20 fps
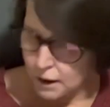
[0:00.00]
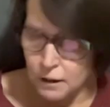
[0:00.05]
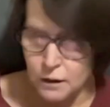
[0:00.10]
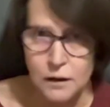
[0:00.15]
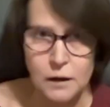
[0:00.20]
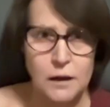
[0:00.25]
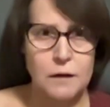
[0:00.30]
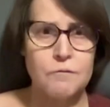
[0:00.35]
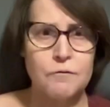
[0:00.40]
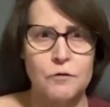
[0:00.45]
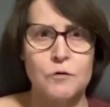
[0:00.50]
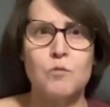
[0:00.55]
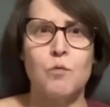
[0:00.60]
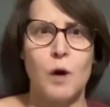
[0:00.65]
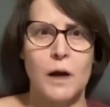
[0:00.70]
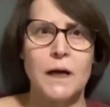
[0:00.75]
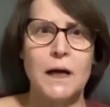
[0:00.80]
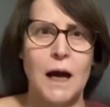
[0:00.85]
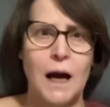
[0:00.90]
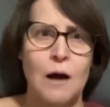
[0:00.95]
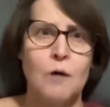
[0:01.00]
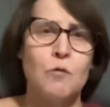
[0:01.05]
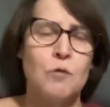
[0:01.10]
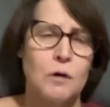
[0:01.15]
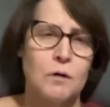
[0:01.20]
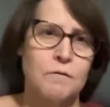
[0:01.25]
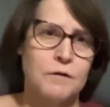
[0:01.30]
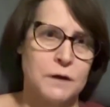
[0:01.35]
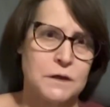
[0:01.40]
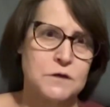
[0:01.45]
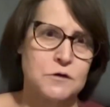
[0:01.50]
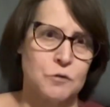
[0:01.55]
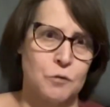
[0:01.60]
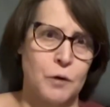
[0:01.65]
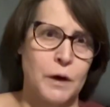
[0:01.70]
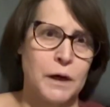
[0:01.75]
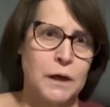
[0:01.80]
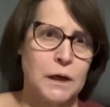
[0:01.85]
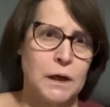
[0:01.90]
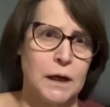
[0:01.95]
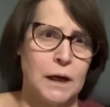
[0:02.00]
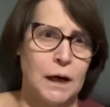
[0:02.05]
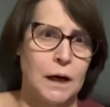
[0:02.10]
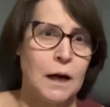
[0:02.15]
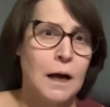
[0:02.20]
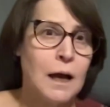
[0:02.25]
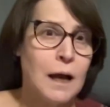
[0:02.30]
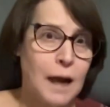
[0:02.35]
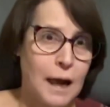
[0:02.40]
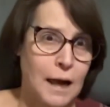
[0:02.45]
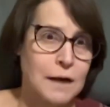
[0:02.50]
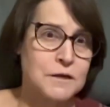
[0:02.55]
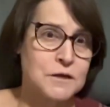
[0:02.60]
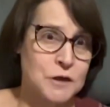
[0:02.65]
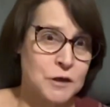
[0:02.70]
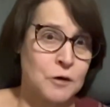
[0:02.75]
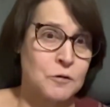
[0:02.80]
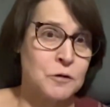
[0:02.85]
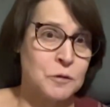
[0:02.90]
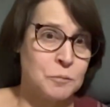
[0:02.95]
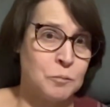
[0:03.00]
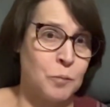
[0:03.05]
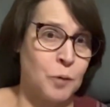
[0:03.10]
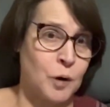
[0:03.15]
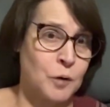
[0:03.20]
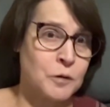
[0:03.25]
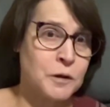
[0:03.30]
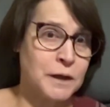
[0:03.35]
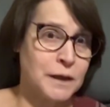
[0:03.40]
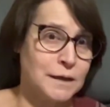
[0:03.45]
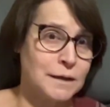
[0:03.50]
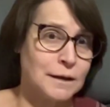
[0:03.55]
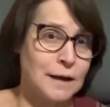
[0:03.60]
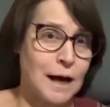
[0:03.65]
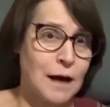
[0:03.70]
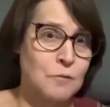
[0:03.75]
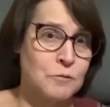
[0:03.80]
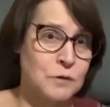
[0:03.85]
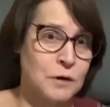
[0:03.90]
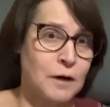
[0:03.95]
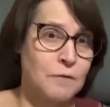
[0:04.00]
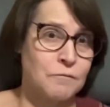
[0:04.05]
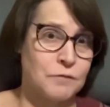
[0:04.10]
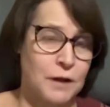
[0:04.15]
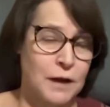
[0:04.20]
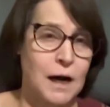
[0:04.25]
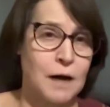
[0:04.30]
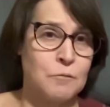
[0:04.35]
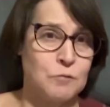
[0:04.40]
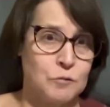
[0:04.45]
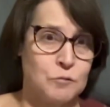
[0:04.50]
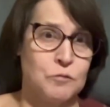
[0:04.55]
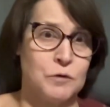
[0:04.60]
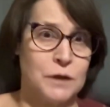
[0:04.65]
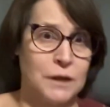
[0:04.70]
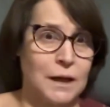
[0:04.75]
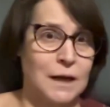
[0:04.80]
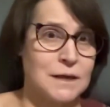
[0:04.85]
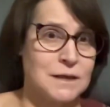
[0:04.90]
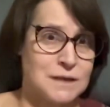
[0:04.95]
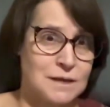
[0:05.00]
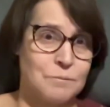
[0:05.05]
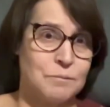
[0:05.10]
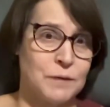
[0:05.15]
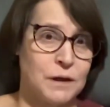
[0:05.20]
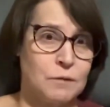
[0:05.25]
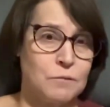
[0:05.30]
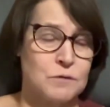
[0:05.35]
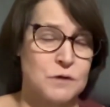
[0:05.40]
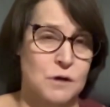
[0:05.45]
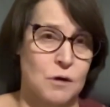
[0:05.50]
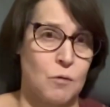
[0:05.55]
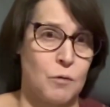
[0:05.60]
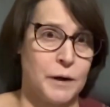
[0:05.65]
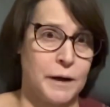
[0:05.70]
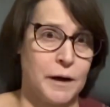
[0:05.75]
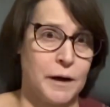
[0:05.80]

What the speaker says: Clifford, went out of his training and started barking loud enough that I would realize something was going